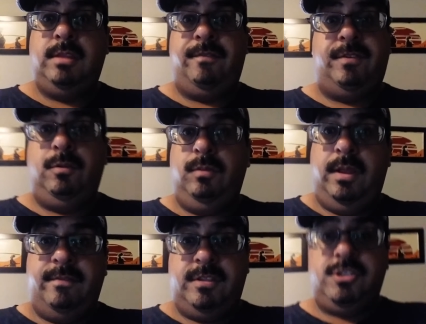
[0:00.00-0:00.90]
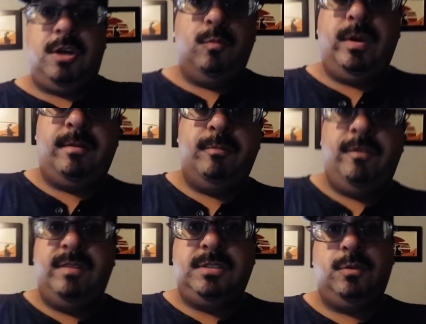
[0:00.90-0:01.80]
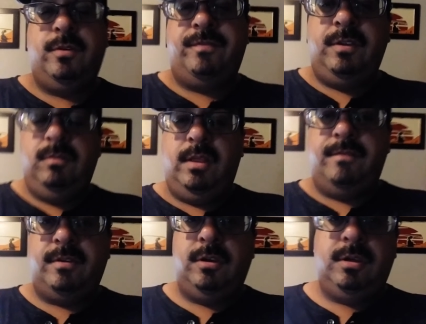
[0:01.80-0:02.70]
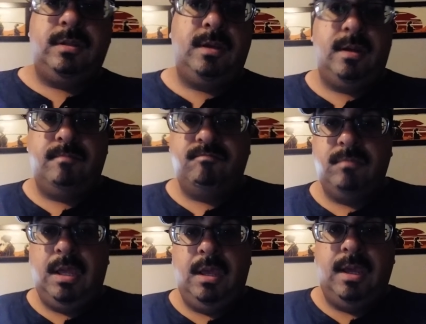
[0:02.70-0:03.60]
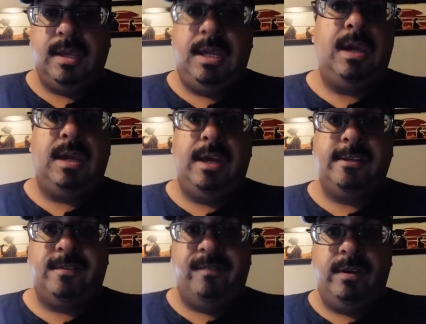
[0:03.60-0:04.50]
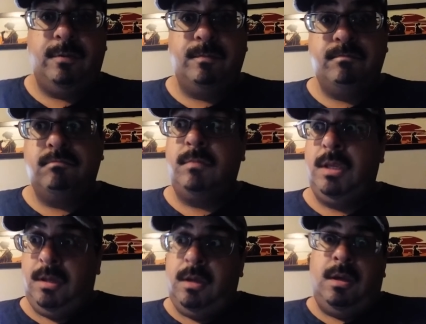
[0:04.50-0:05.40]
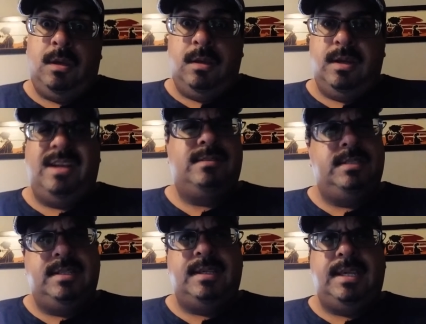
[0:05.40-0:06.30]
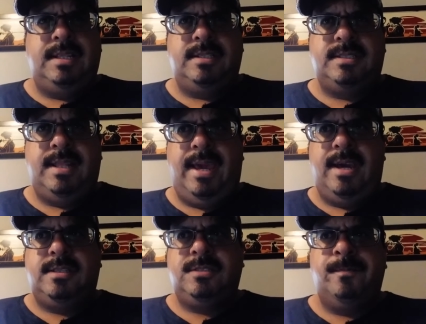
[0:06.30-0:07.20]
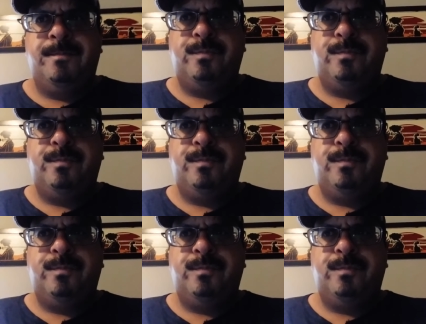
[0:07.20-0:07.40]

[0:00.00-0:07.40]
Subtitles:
If you love the John Wick movies, or if you love a good kick-ass film, I did it again. I said ass.